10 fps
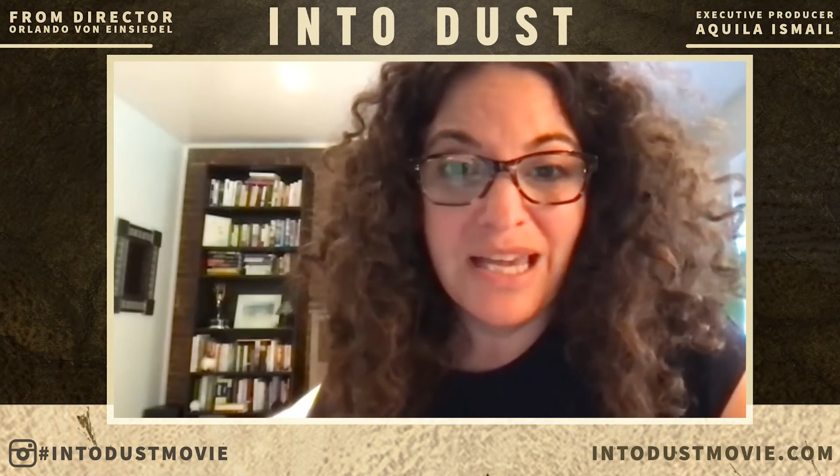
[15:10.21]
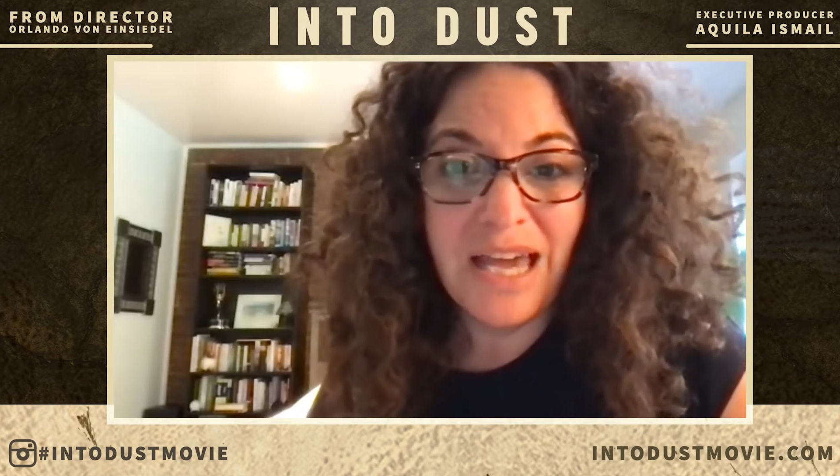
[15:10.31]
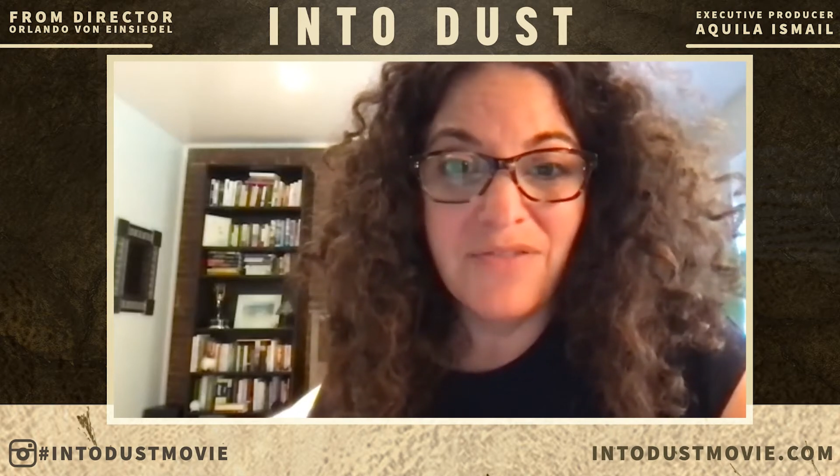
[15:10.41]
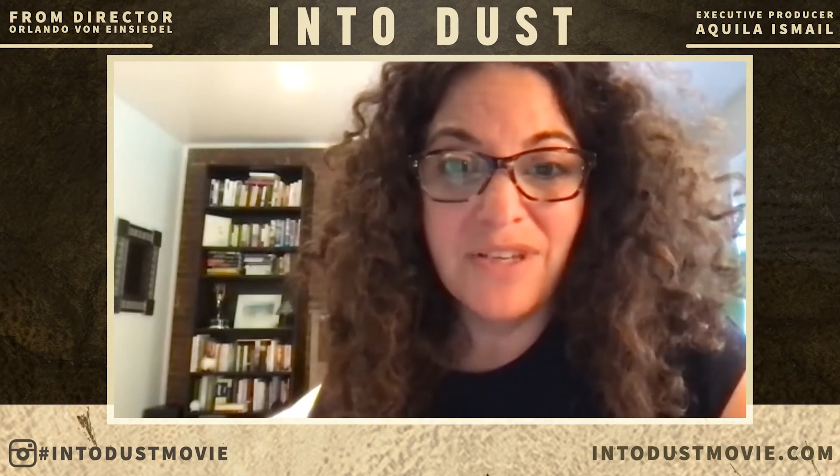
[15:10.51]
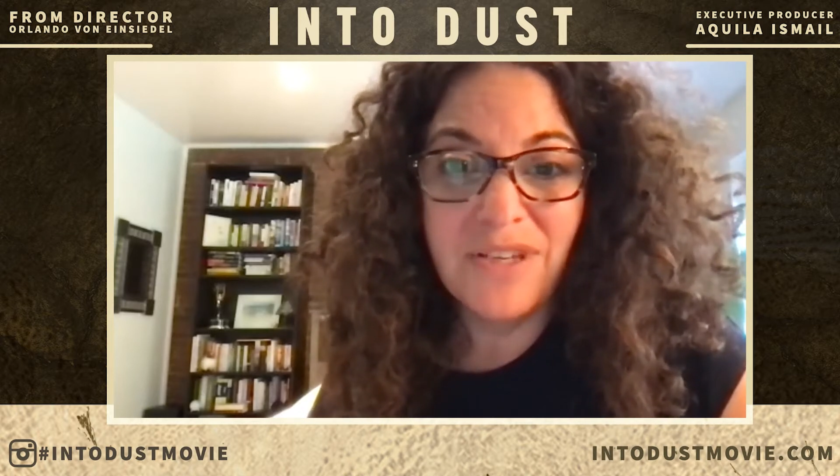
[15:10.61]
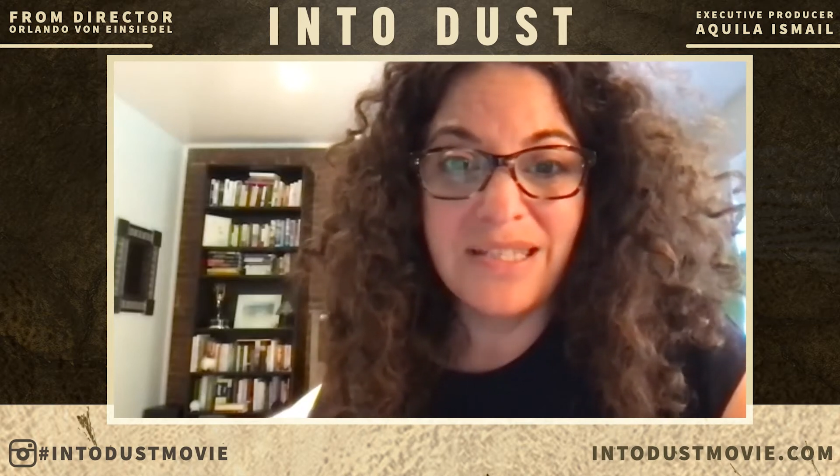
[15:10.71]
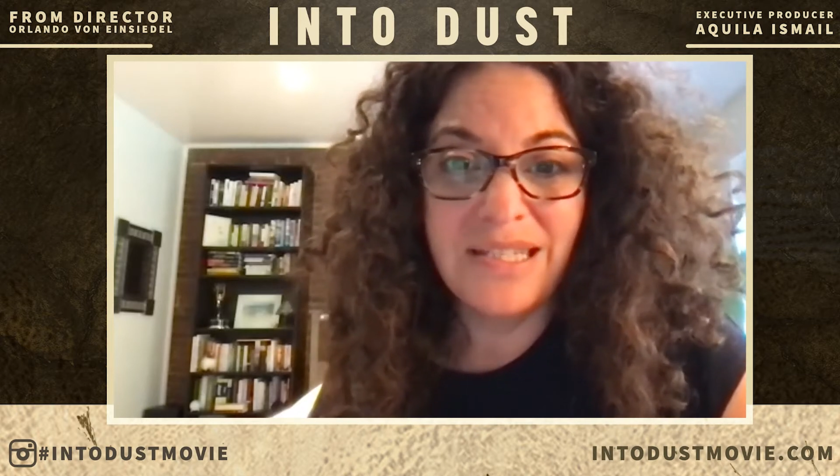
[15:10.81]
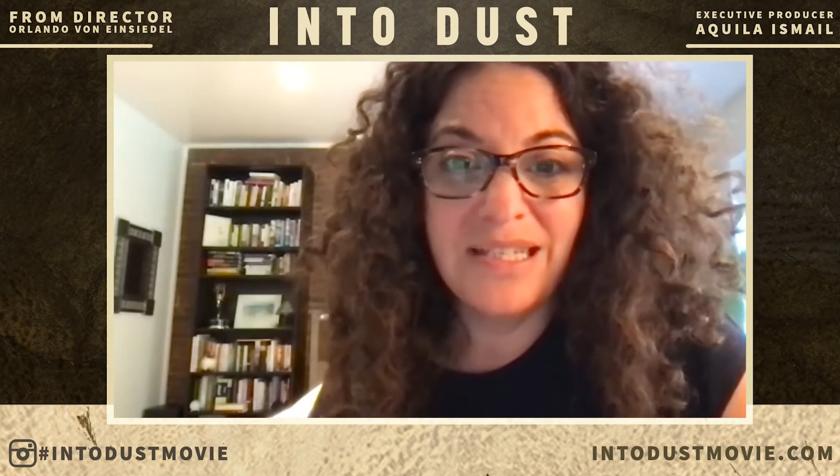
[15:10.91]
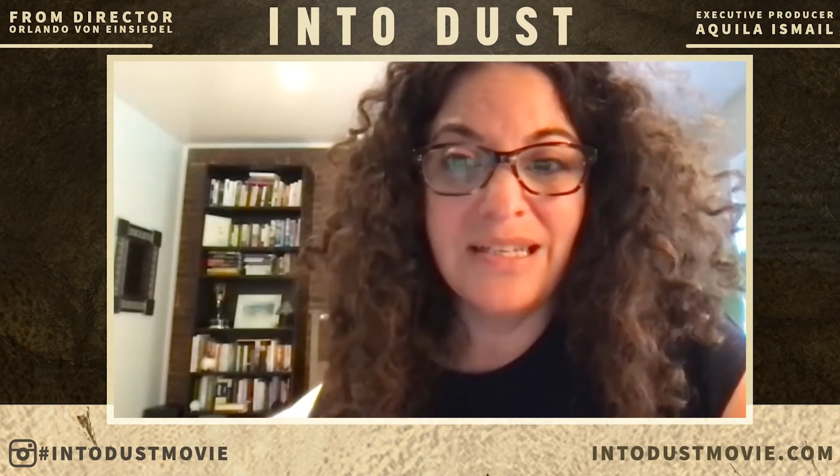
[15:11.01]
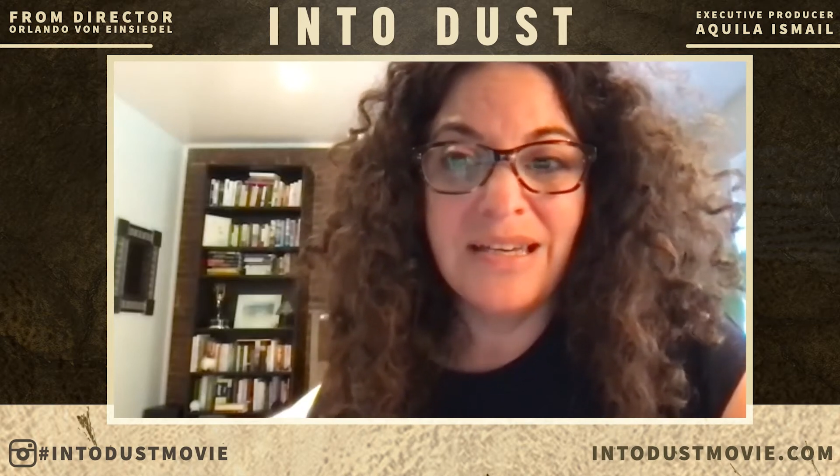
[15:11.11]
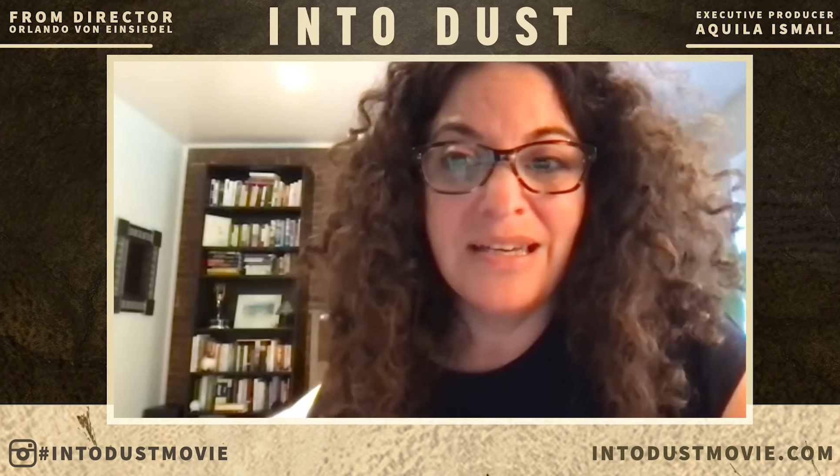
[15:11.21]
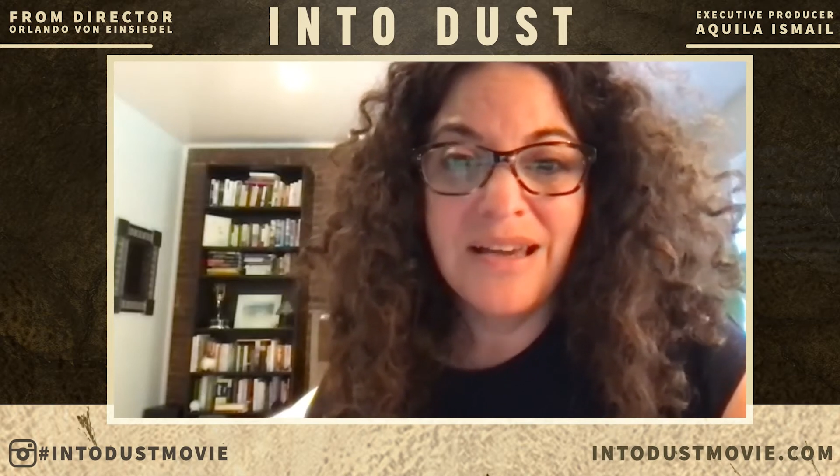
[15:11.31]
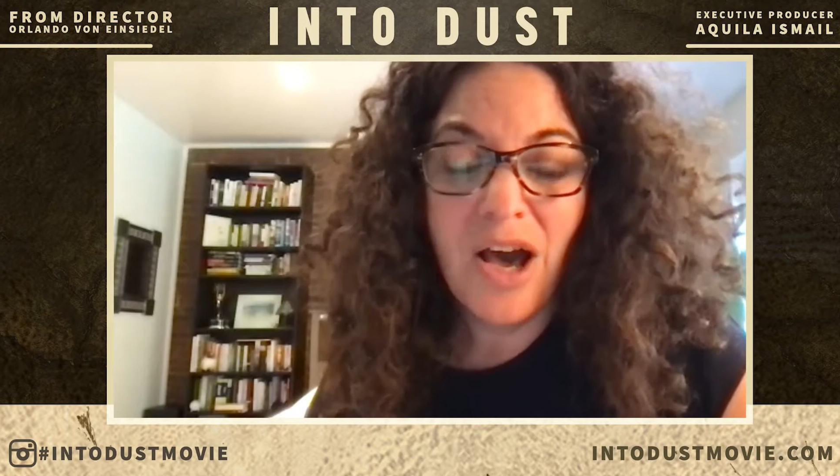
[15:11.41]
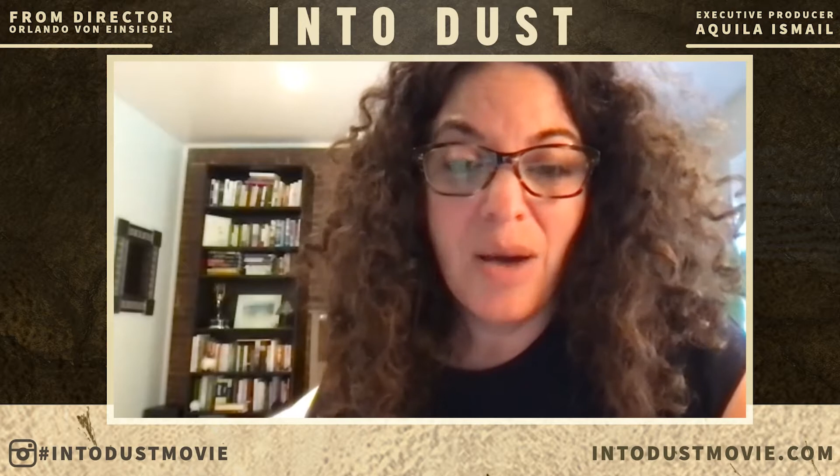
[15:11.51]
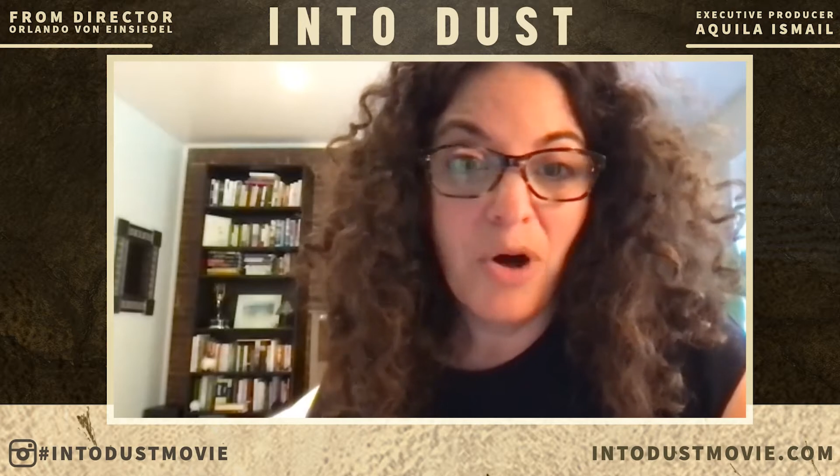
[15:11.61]
advocacy.
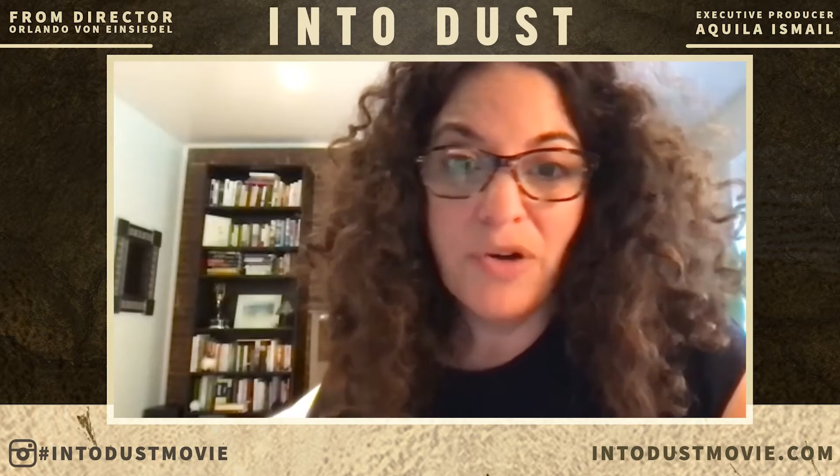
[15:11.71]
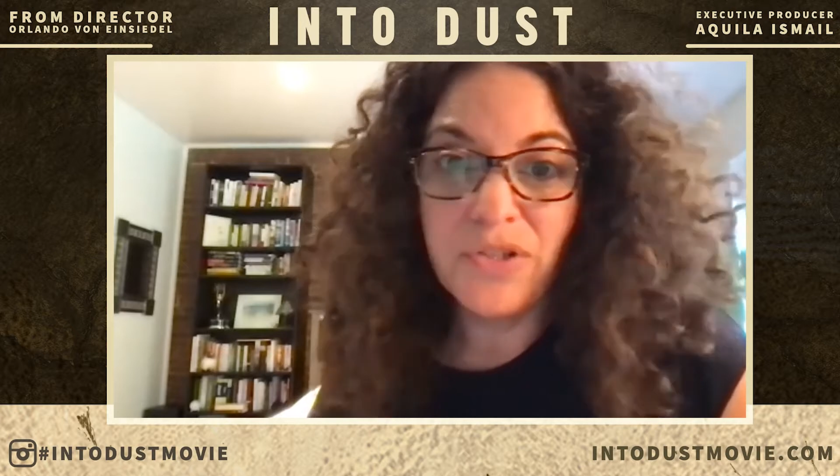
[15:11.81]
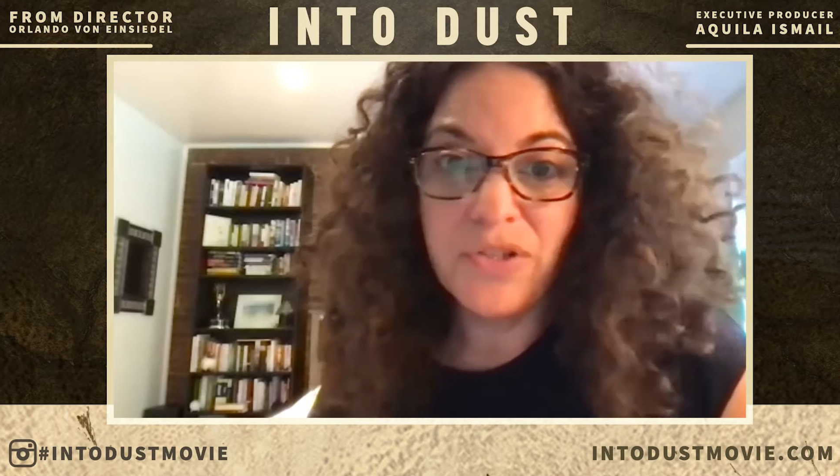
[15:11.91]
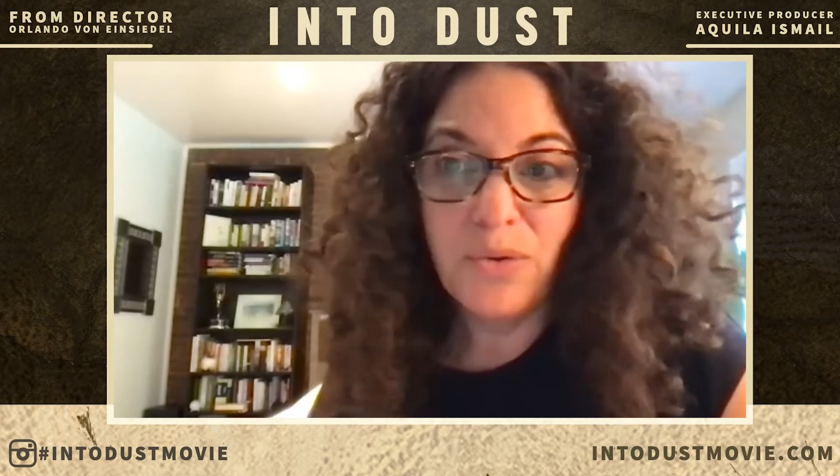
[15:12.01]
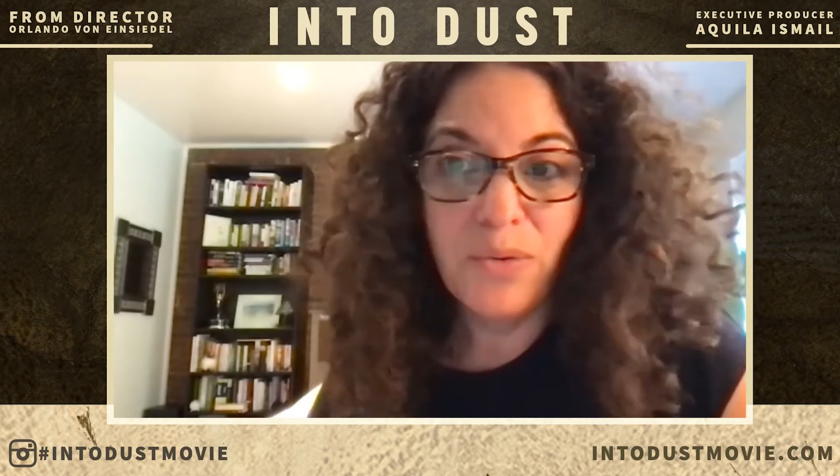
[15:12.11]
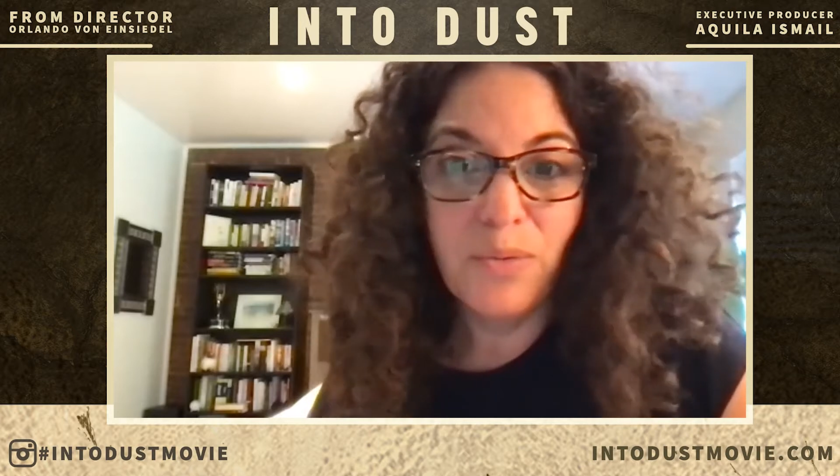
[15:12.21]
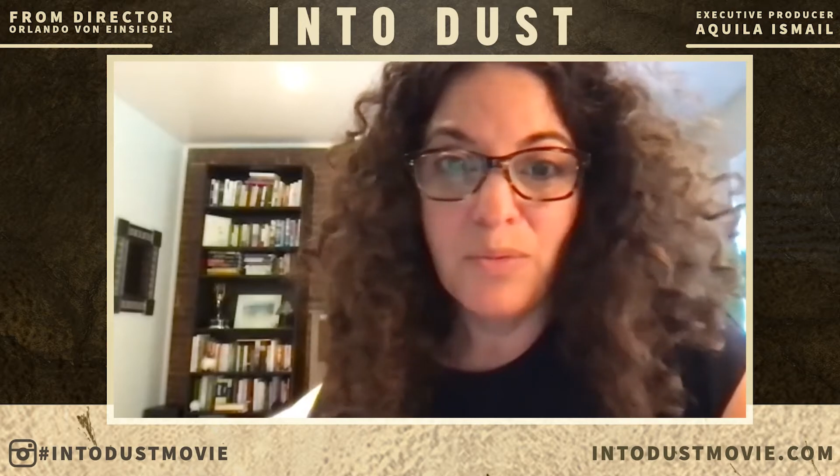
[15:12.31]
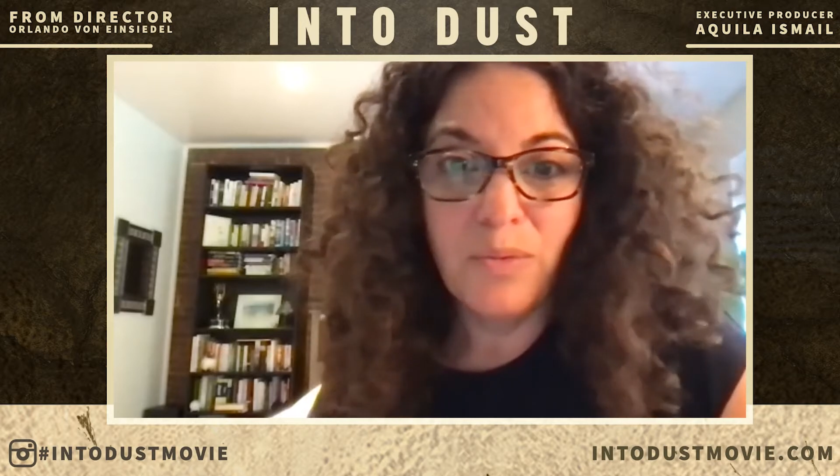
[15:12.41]
Also,